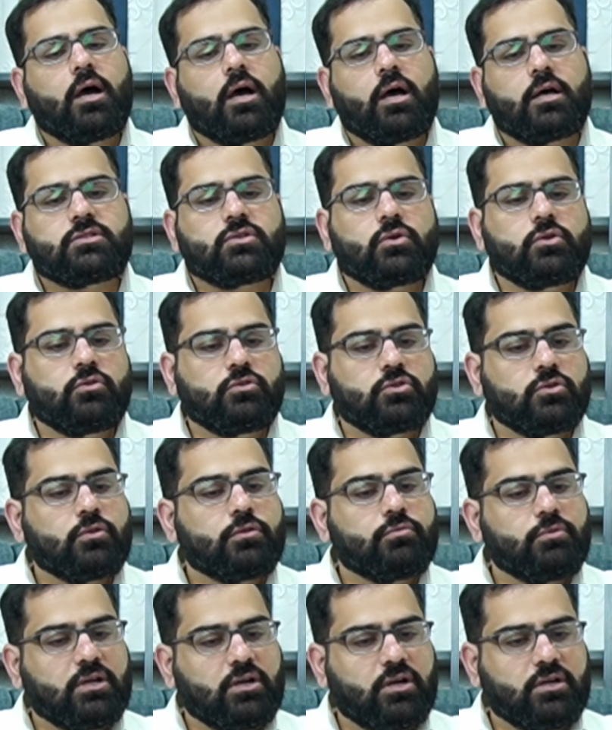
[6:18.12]
So you do
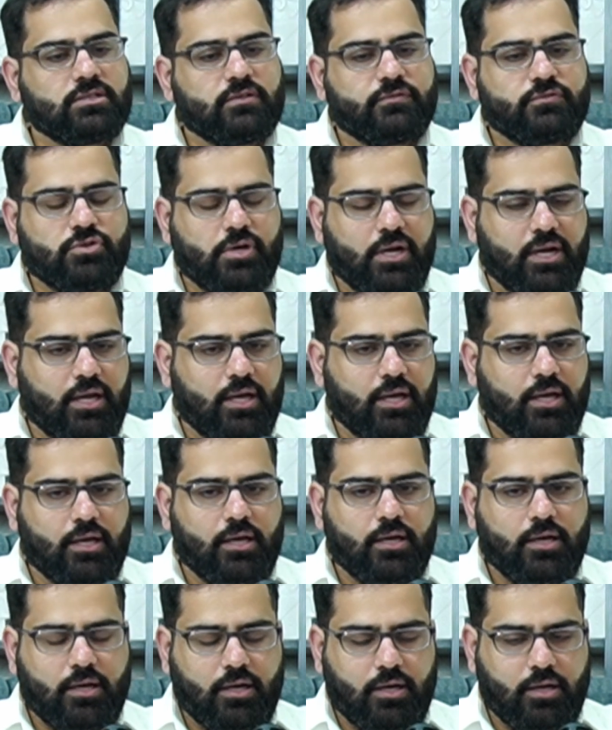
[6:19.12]
3 years of
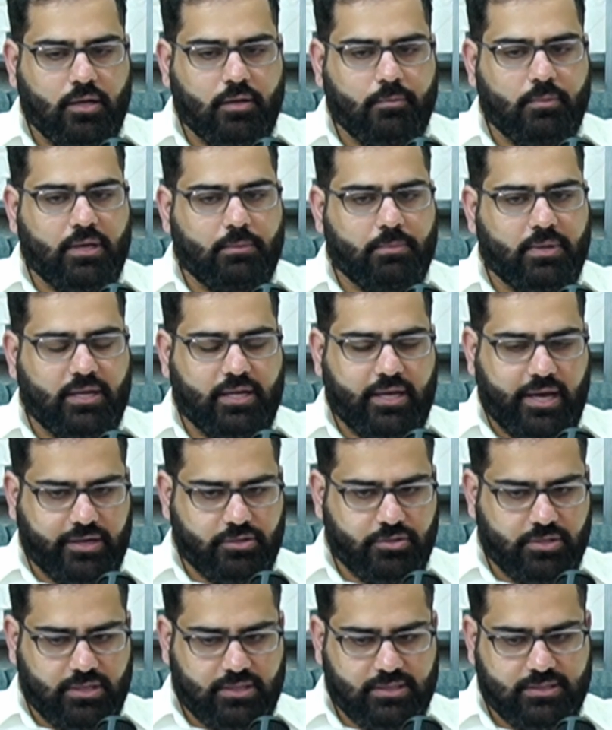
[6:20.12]
training in
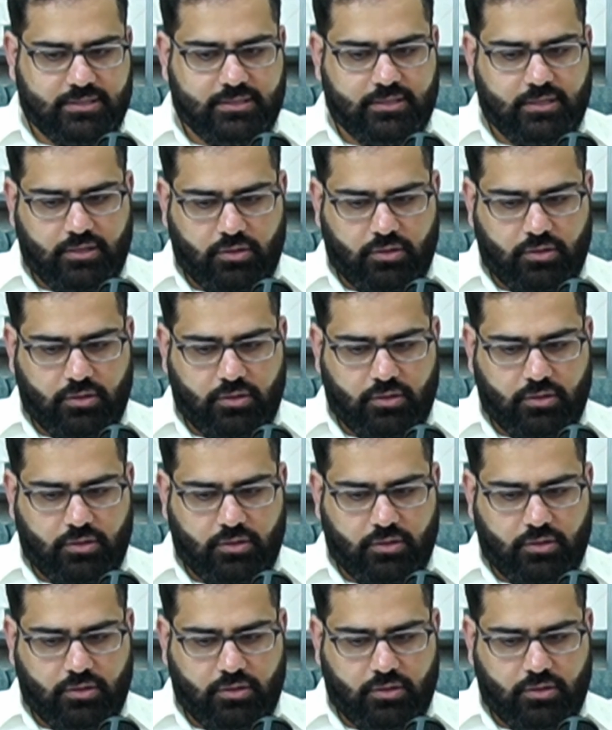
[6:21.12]
pediatrics.